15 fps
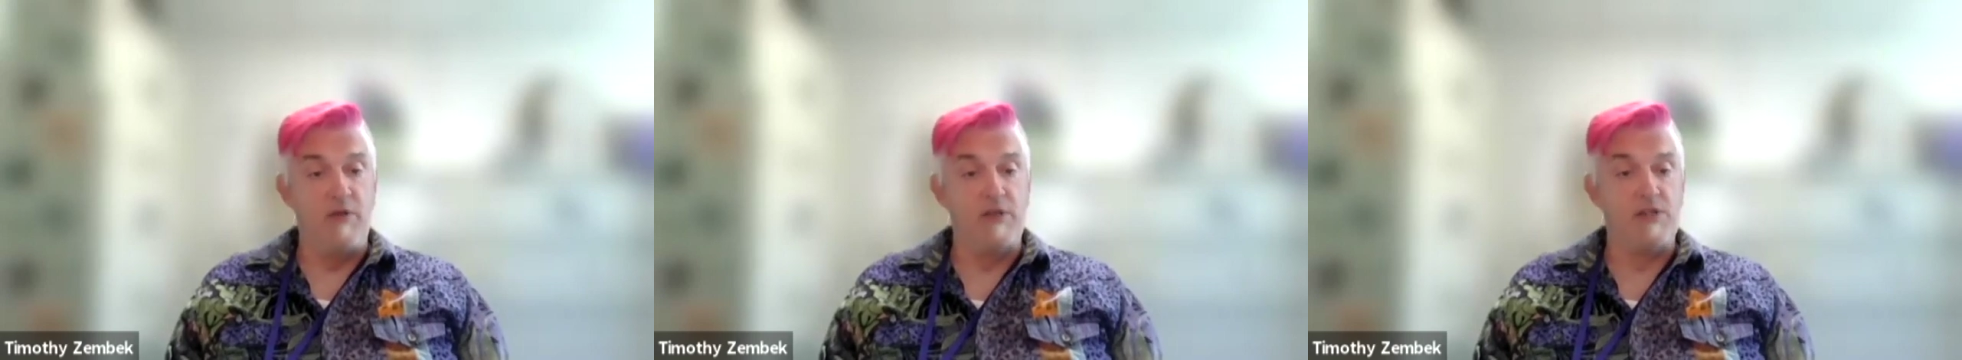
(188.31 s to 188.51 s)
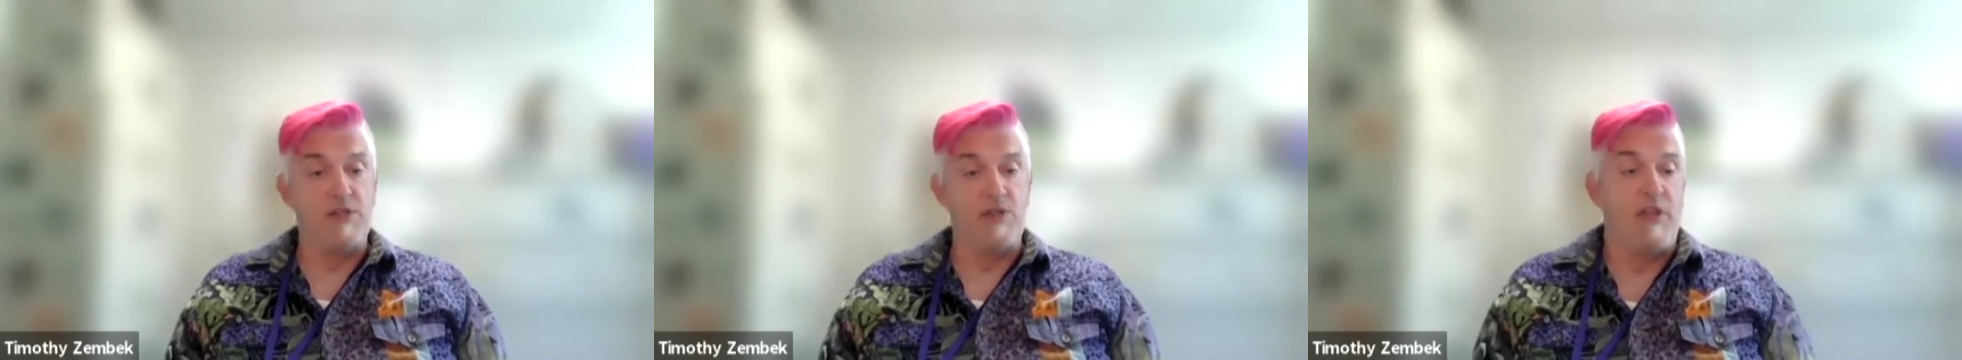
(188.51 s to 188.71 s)

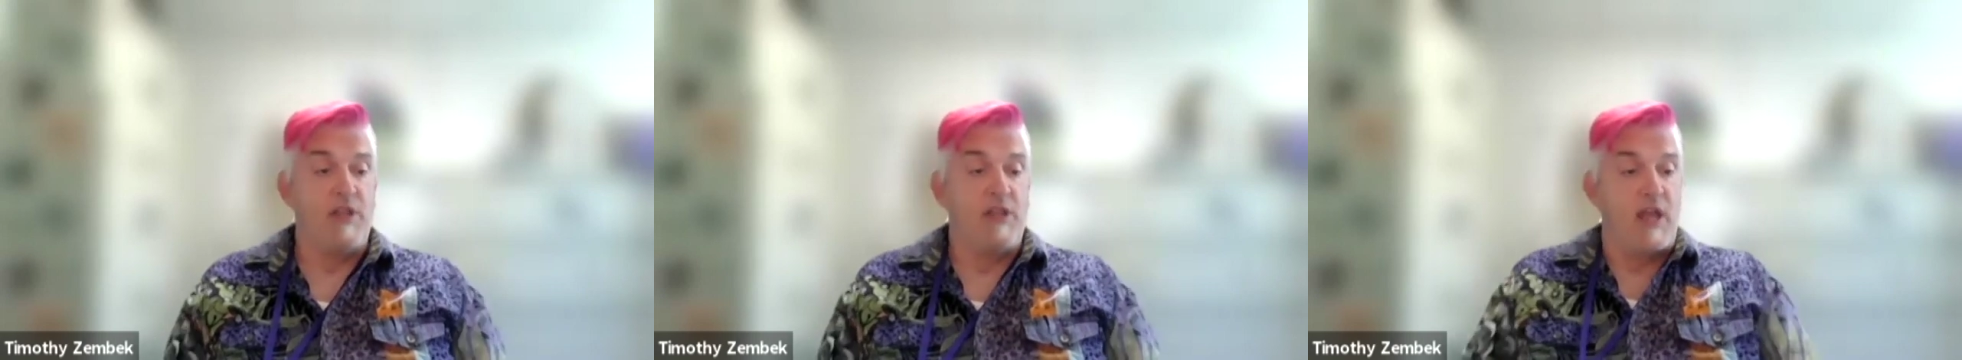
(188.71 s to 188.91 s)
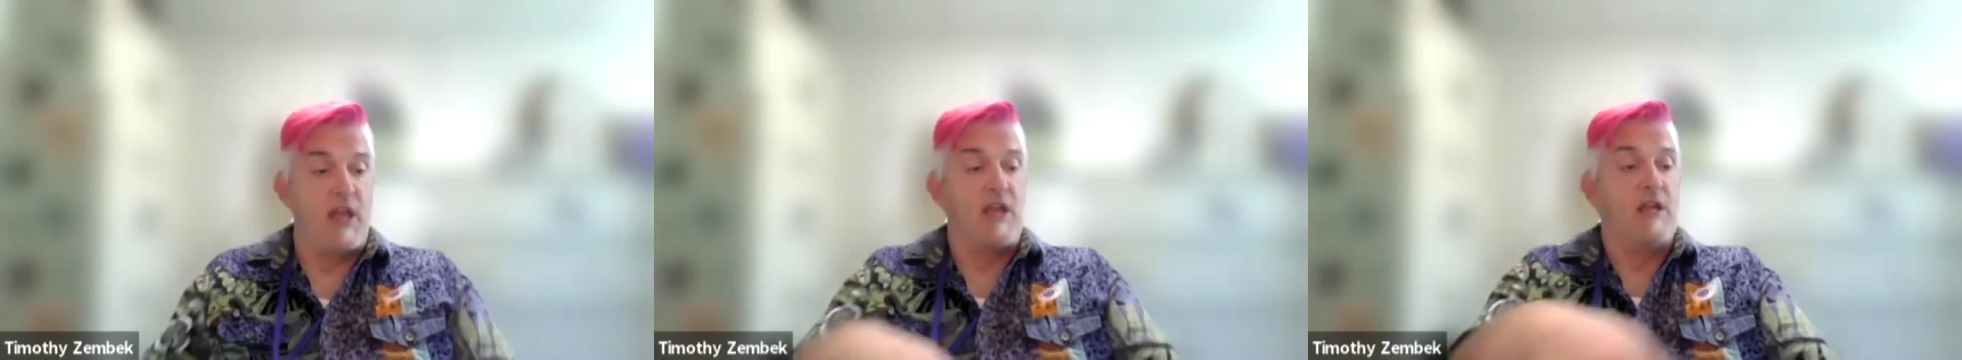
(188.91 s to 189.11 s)
so
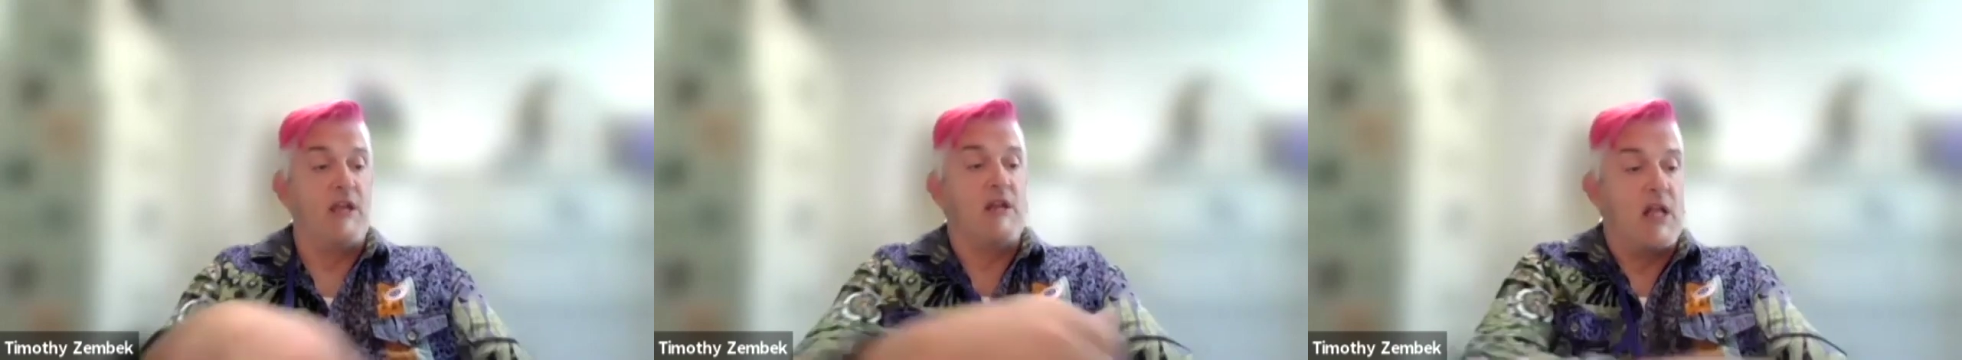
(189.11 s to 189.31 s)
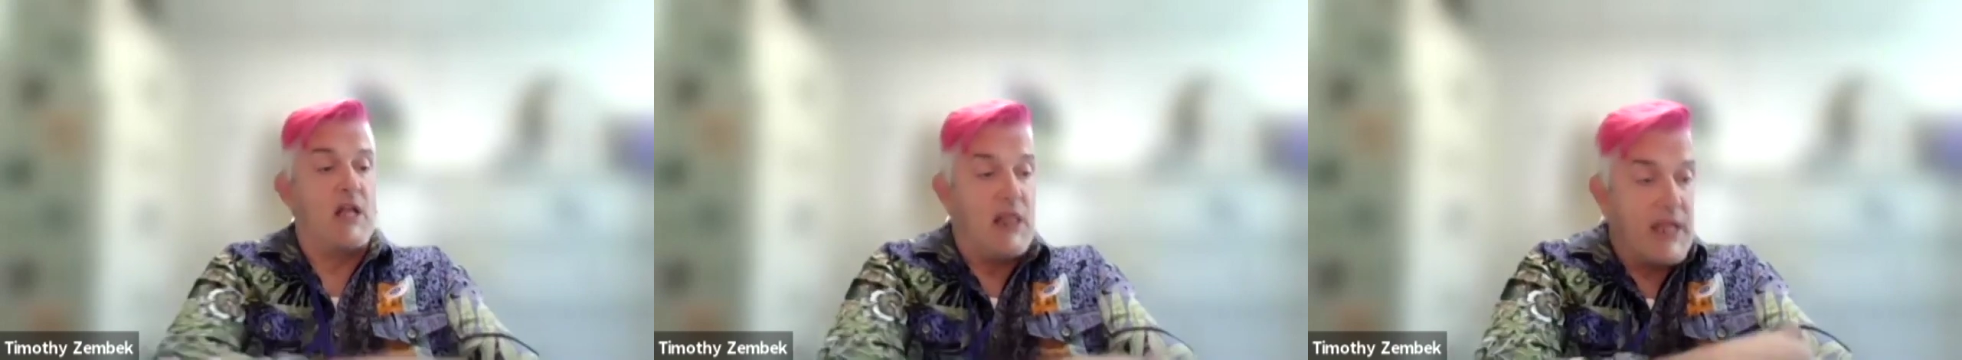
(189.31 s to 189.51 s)
that they
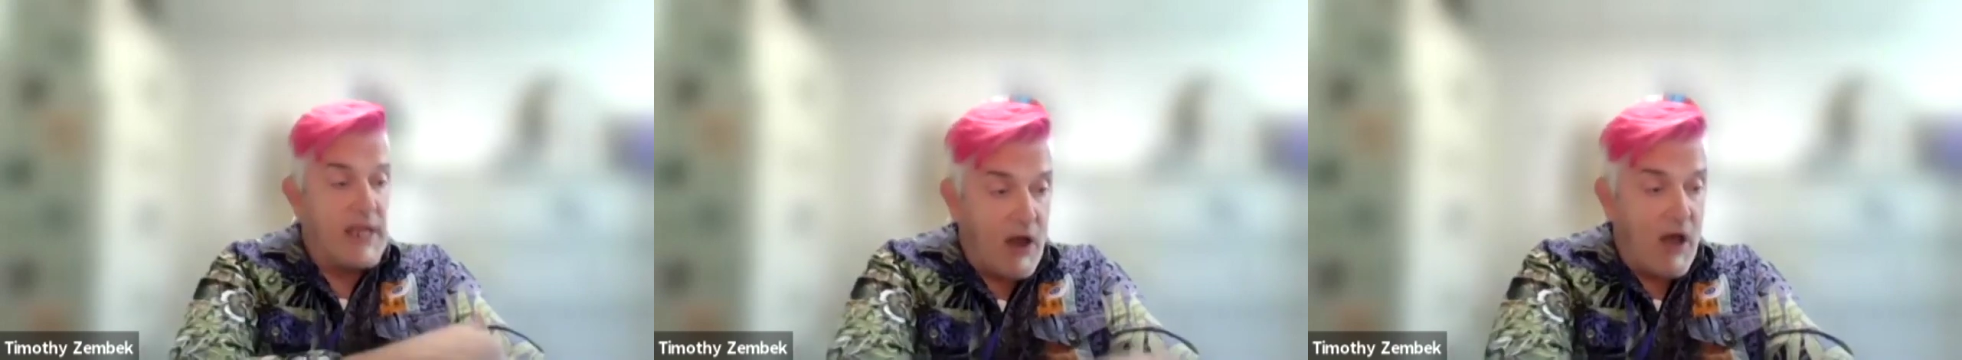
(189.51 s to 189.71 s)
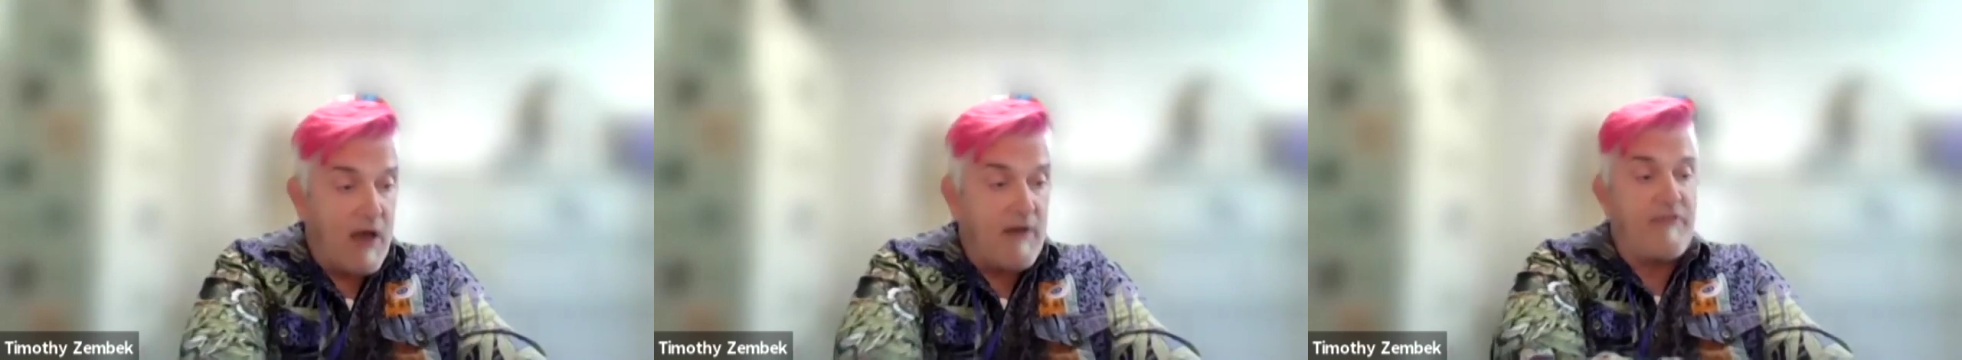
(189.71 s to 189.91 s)
can clean
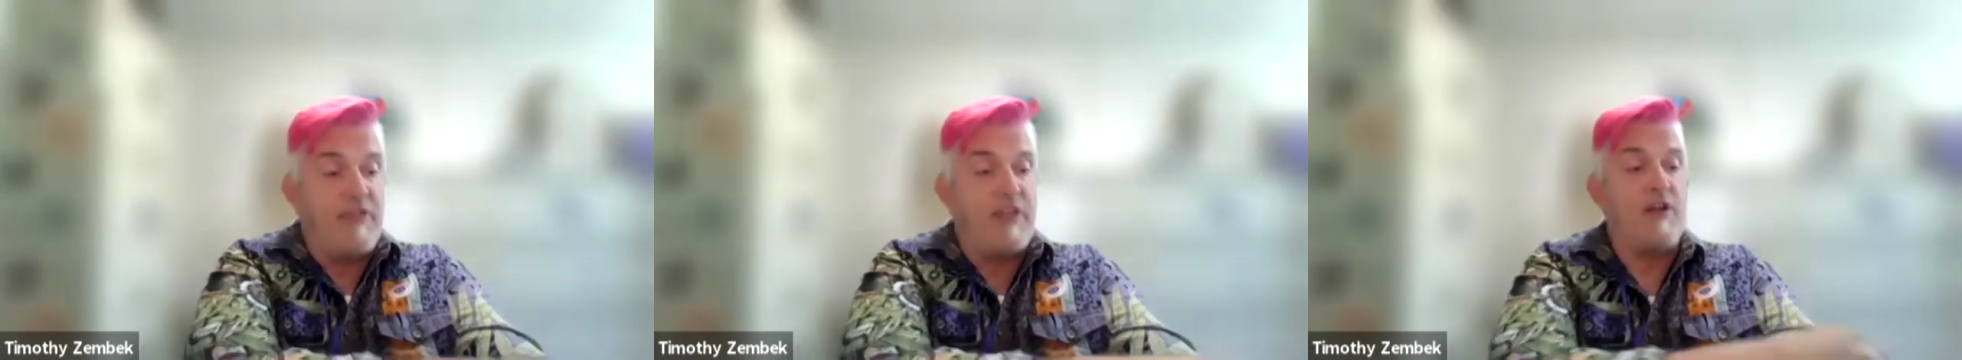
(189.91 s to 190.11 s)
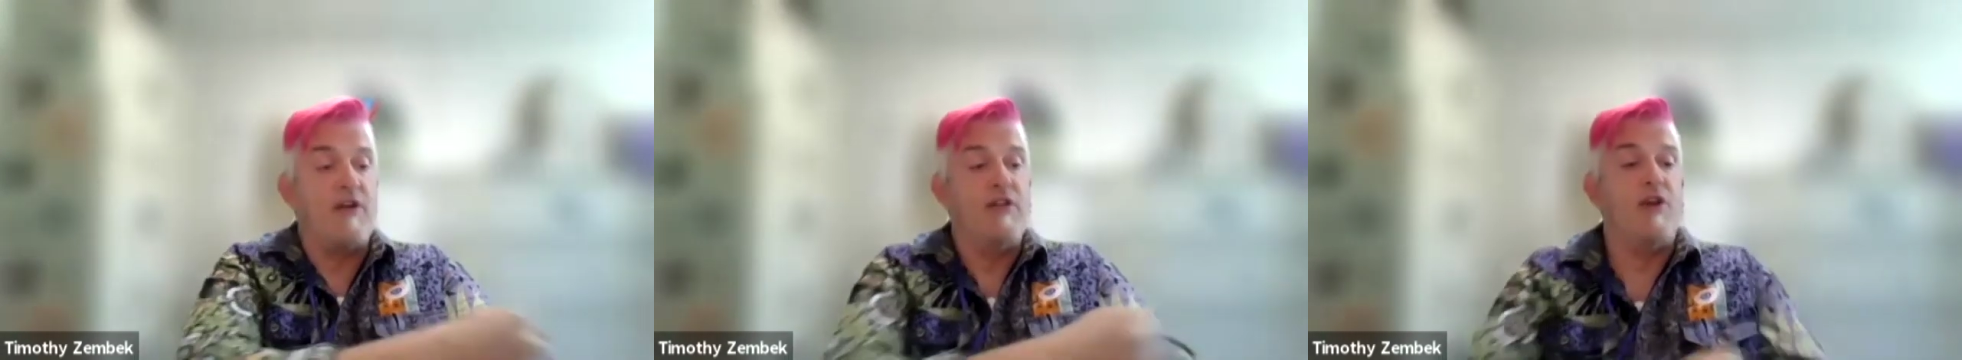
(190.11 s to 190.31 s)
off
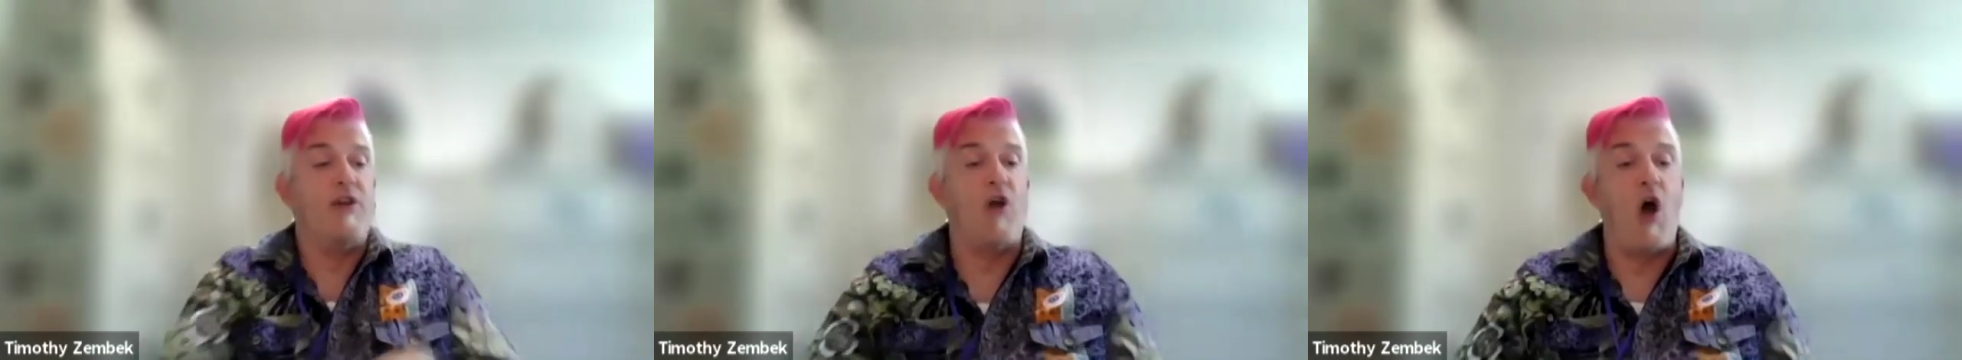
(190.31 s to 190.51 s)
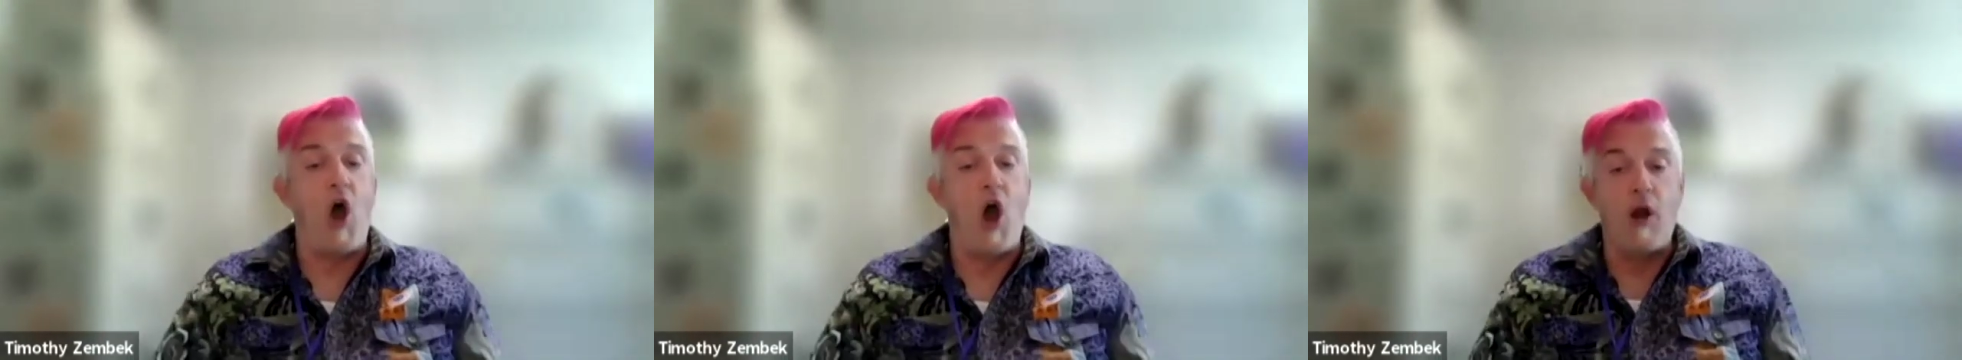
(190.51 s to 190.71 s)
their
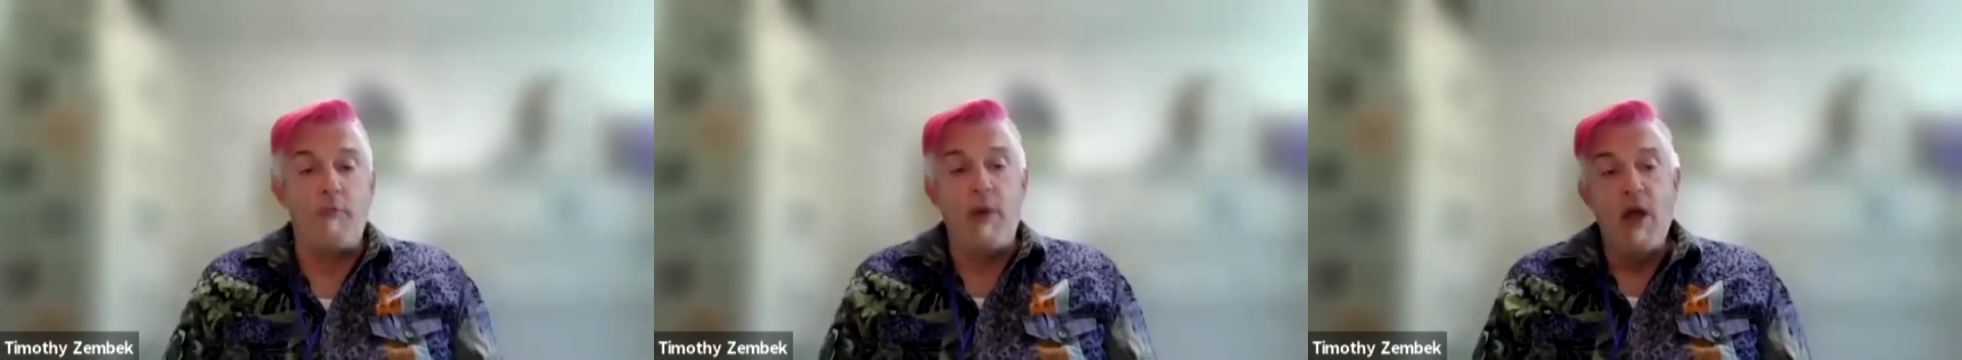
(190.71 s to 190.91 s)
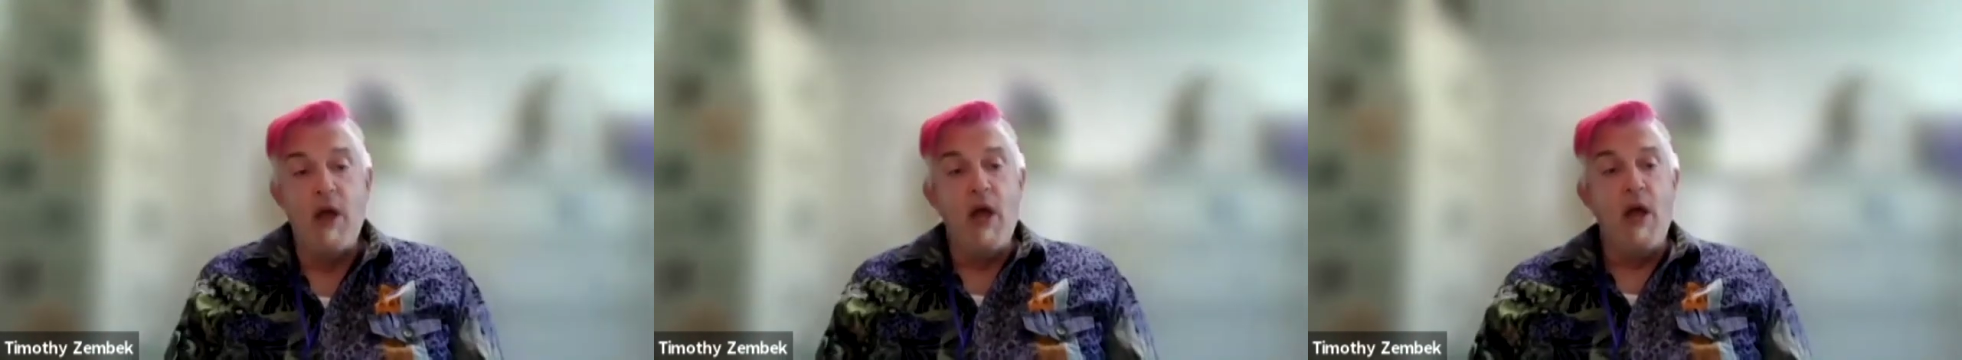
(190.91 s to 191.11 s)
arm